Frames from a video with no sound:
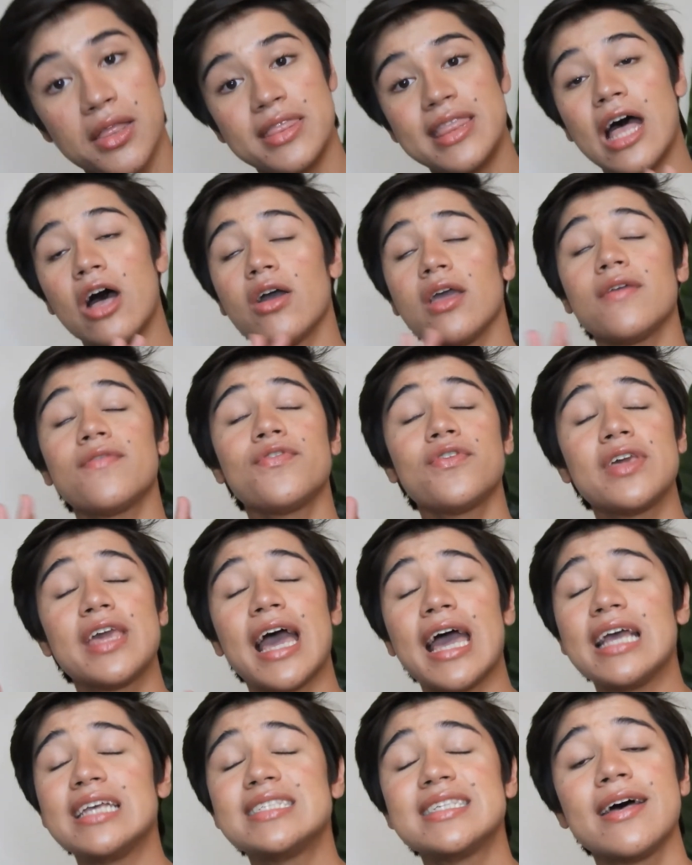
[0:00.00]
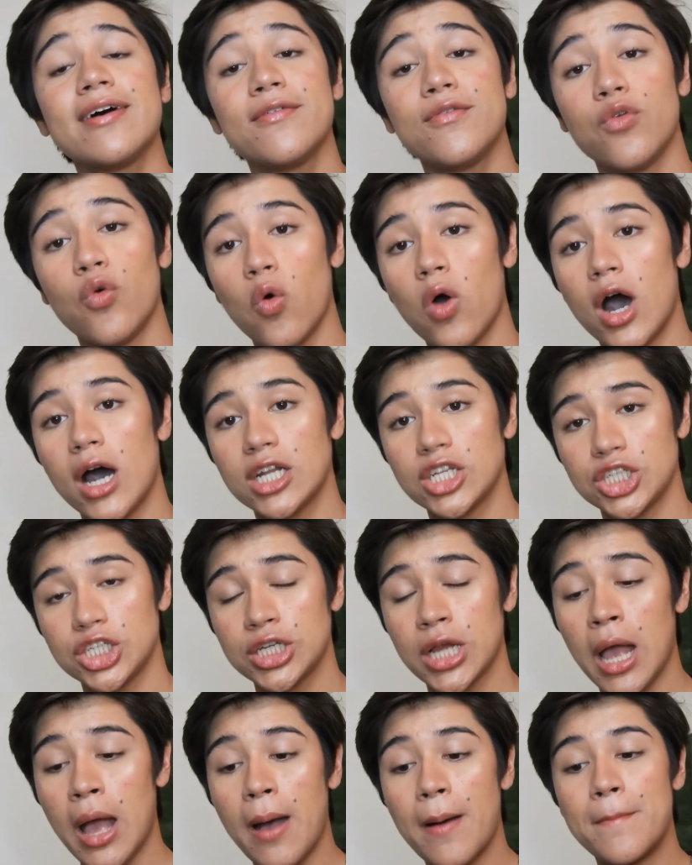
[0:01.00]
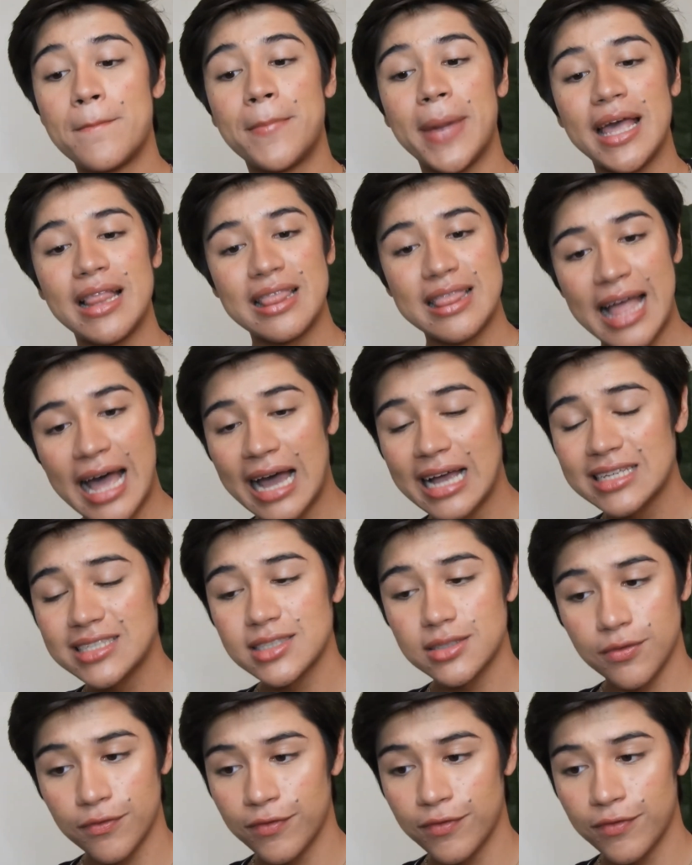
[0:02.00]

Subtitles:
Now, if you guys have watched my last